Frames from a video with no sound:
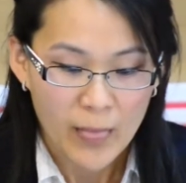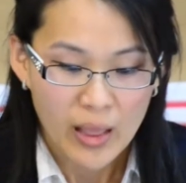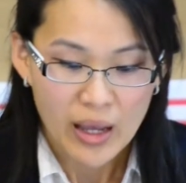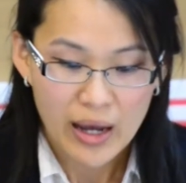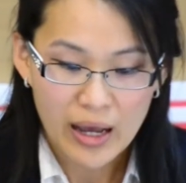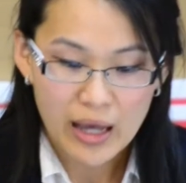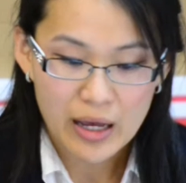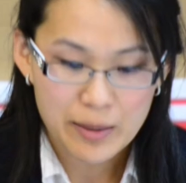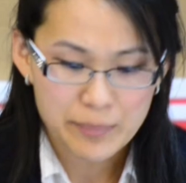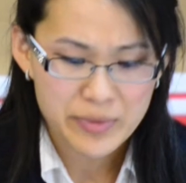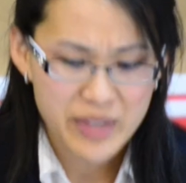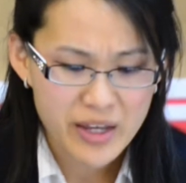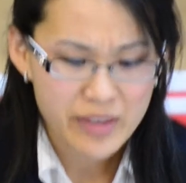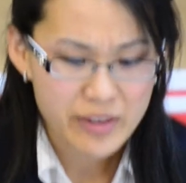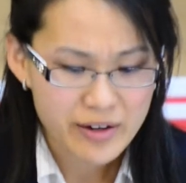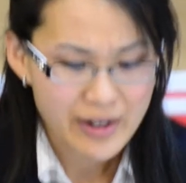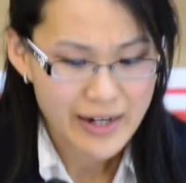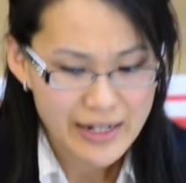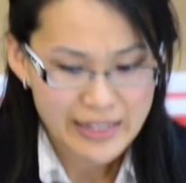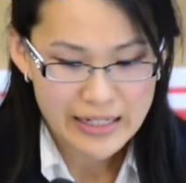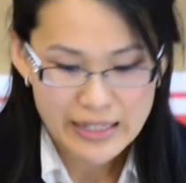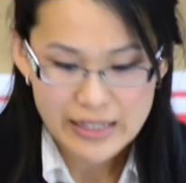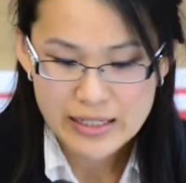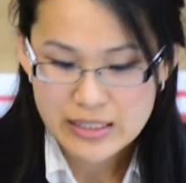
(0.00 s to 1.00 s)
The other
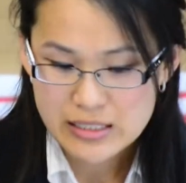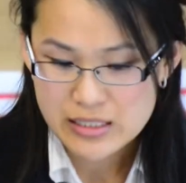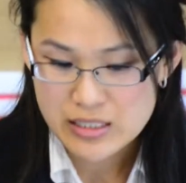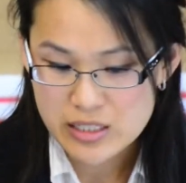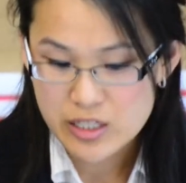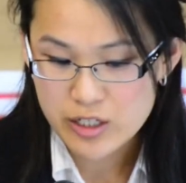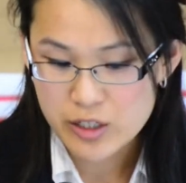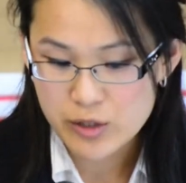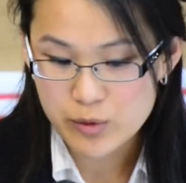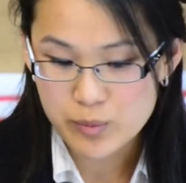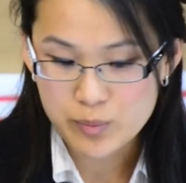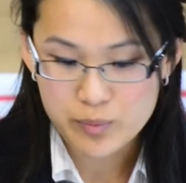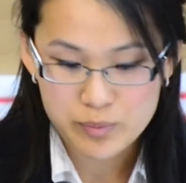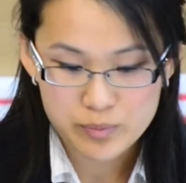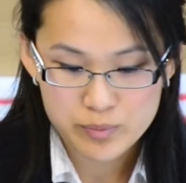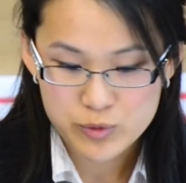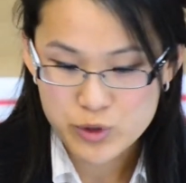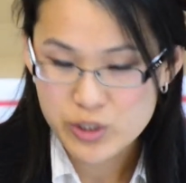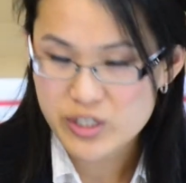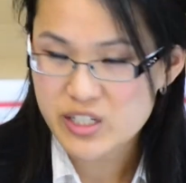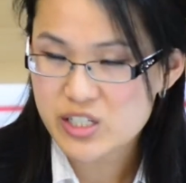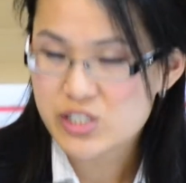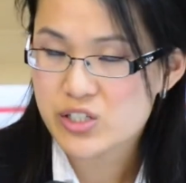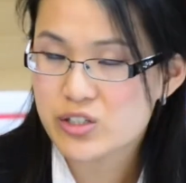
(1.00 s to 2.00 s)
idea is,
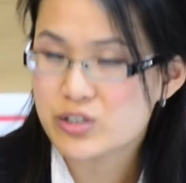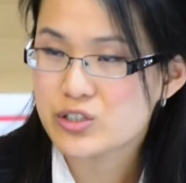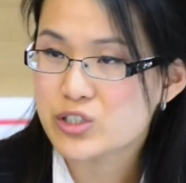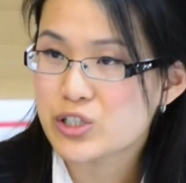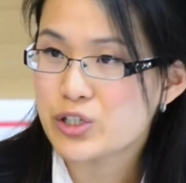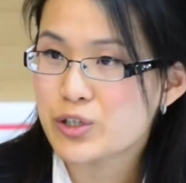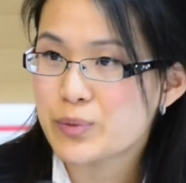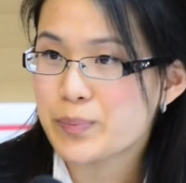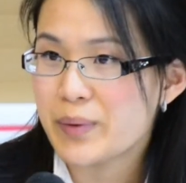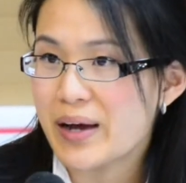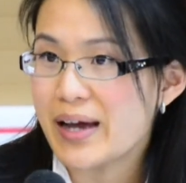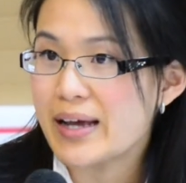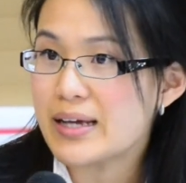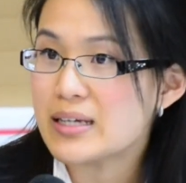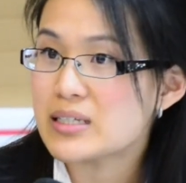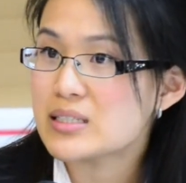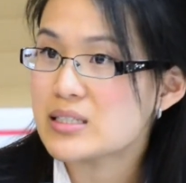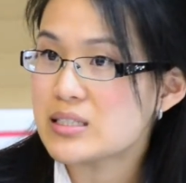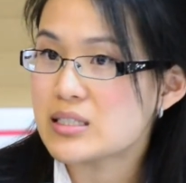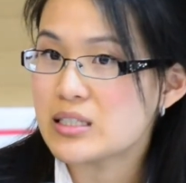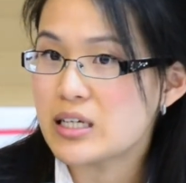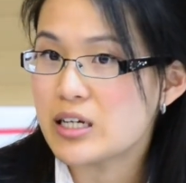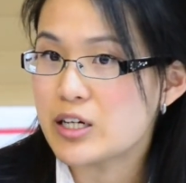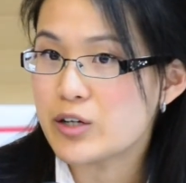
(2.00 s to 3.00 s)
traditional turnpikes.
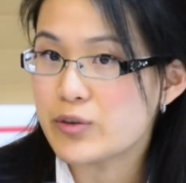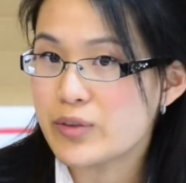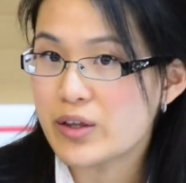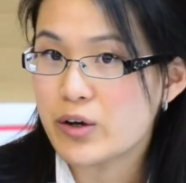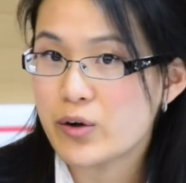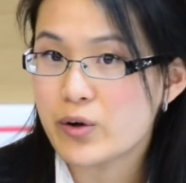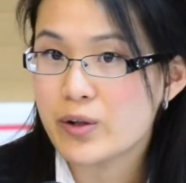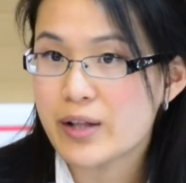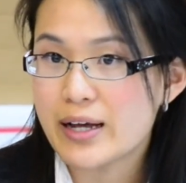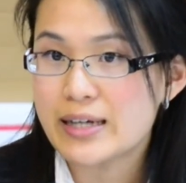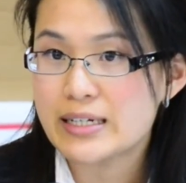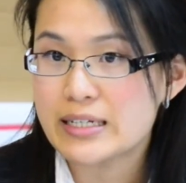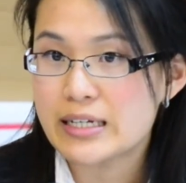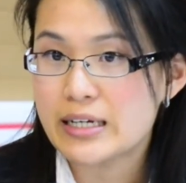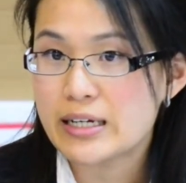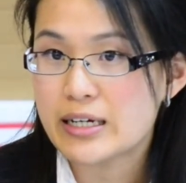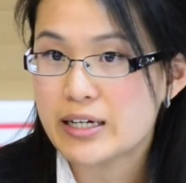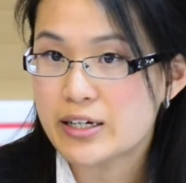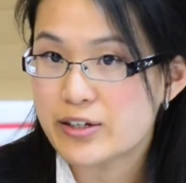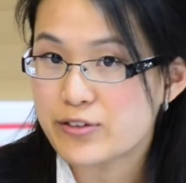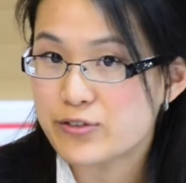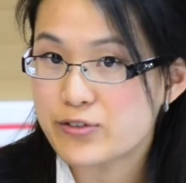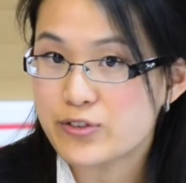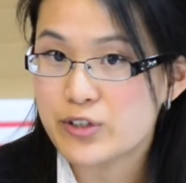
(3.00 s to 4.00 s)
The whole
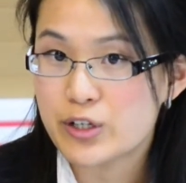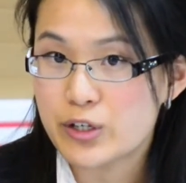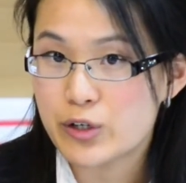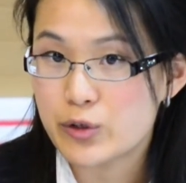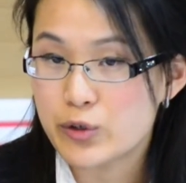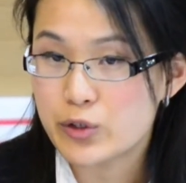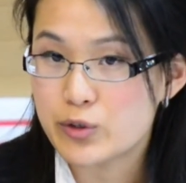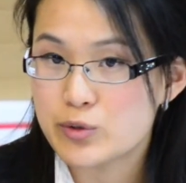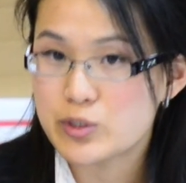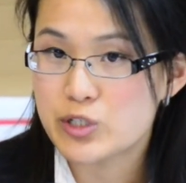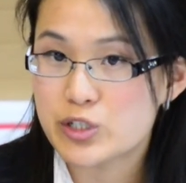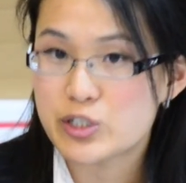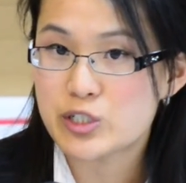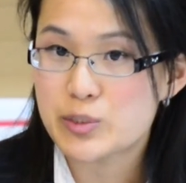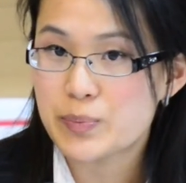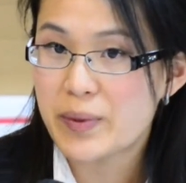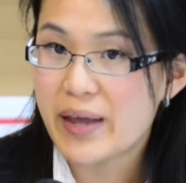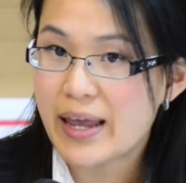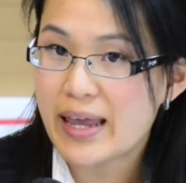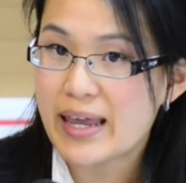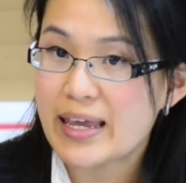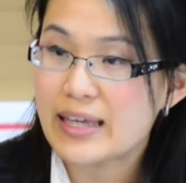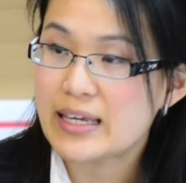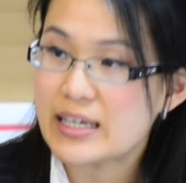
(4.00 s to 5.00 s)
idea of, users
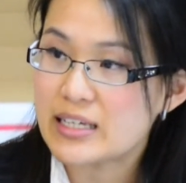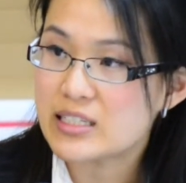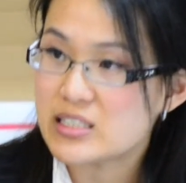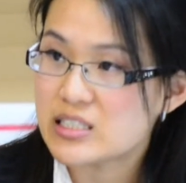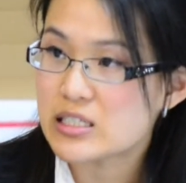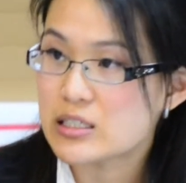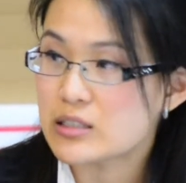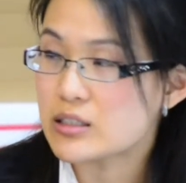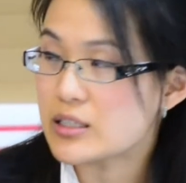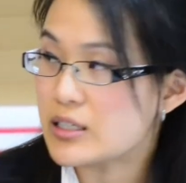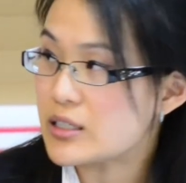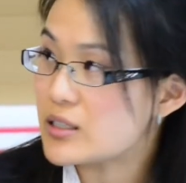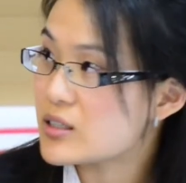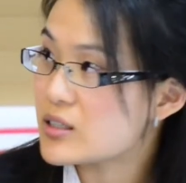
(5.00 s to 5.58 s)
paying it until it,